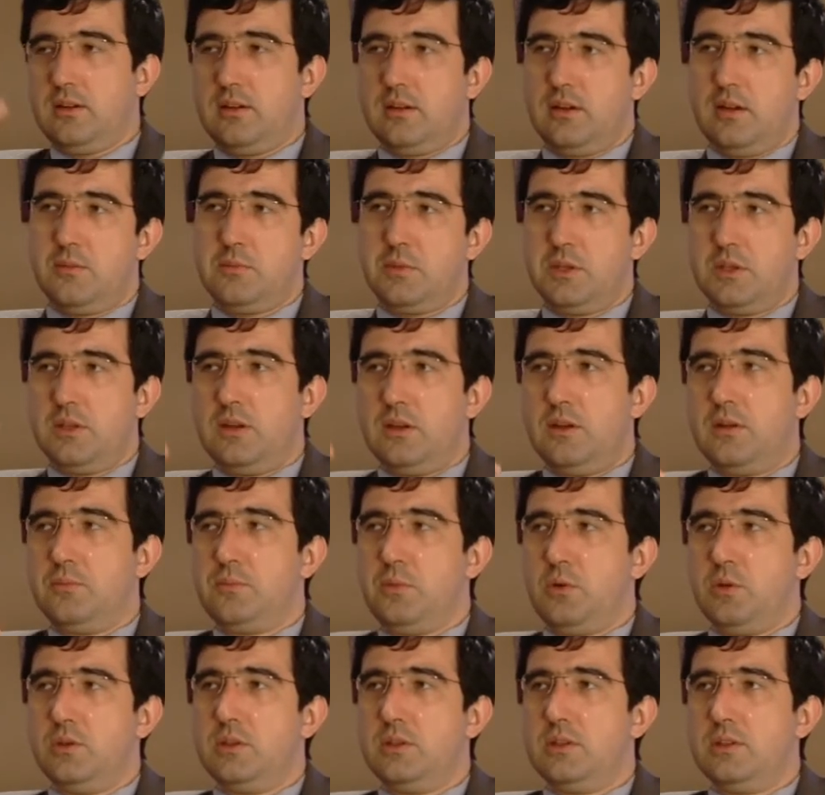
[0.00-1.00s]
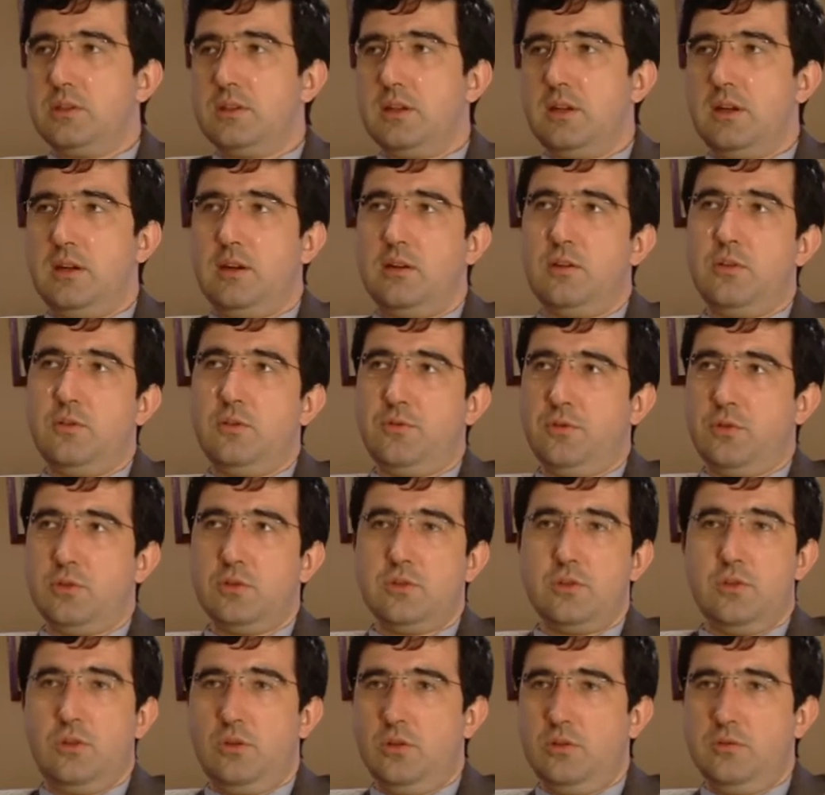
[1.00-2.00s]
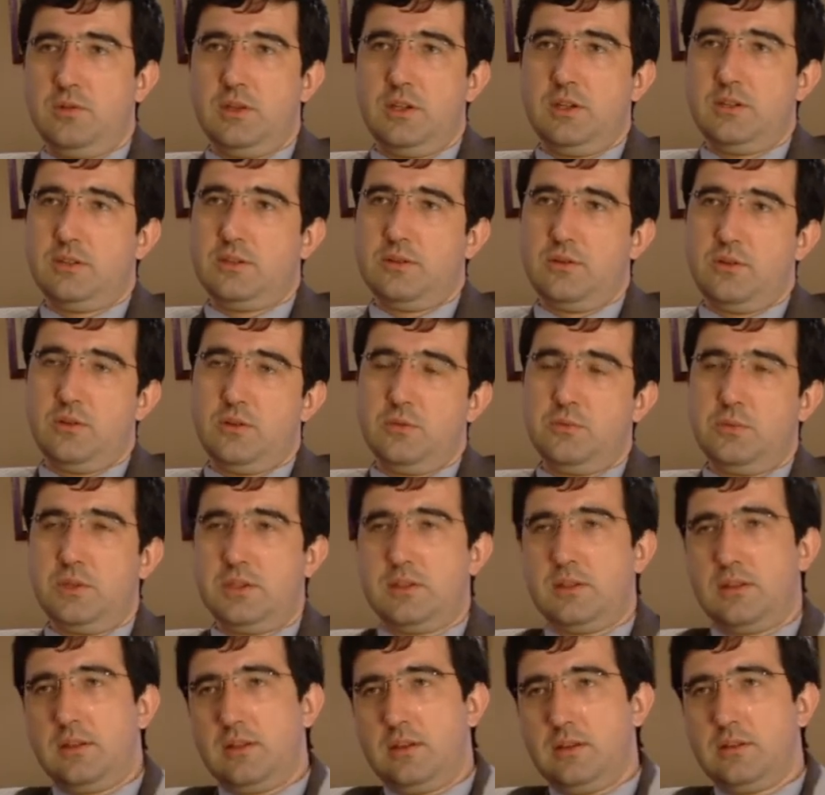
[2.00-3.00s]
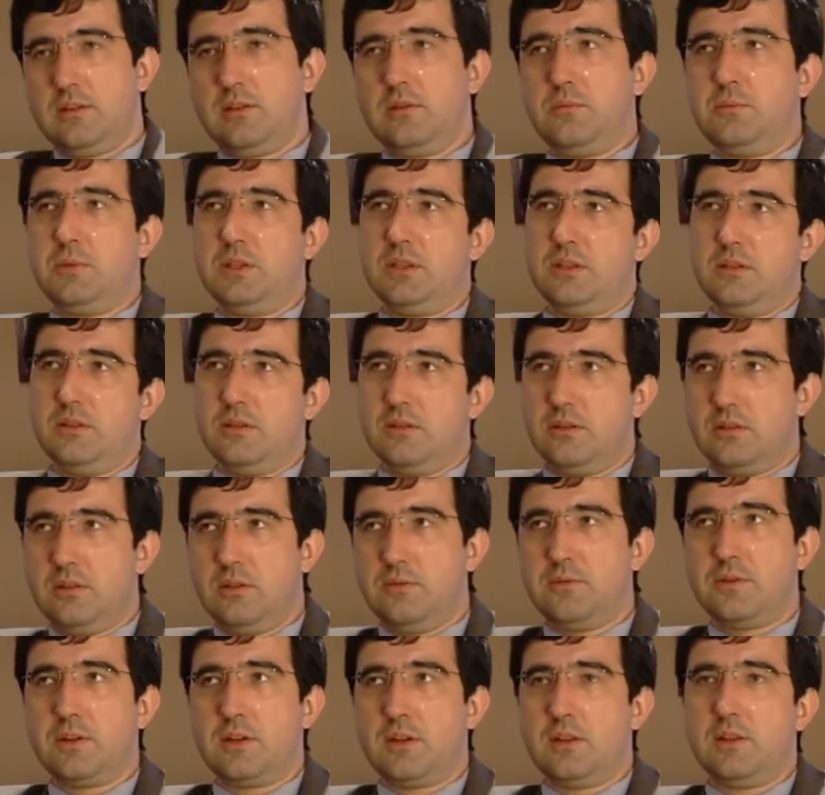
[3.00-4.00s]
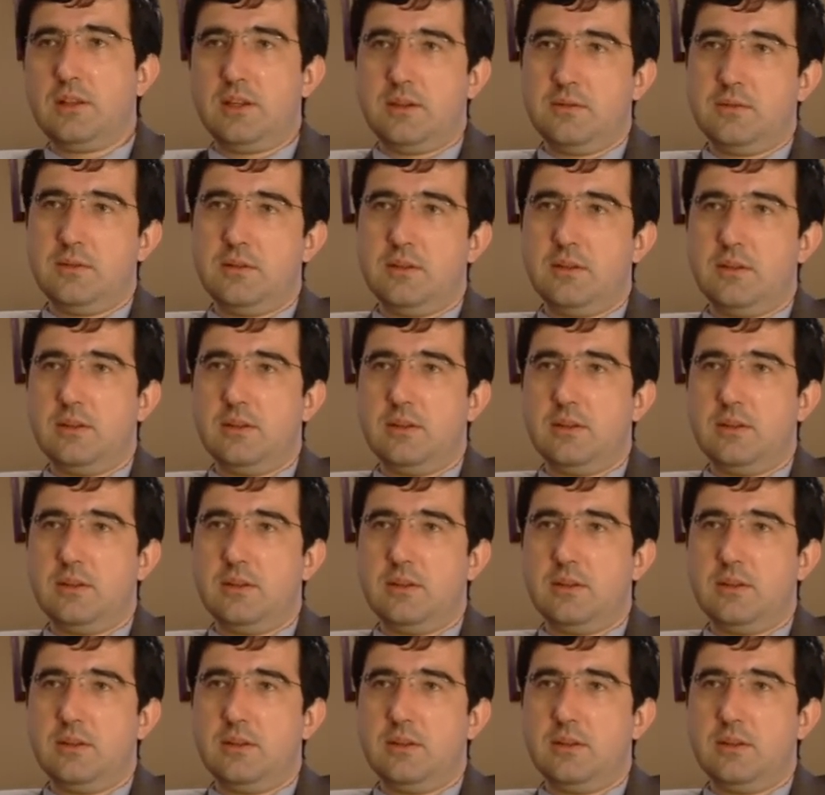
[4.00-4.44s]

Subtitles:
I mean, opponents are of course all very strong, but a little bit different level.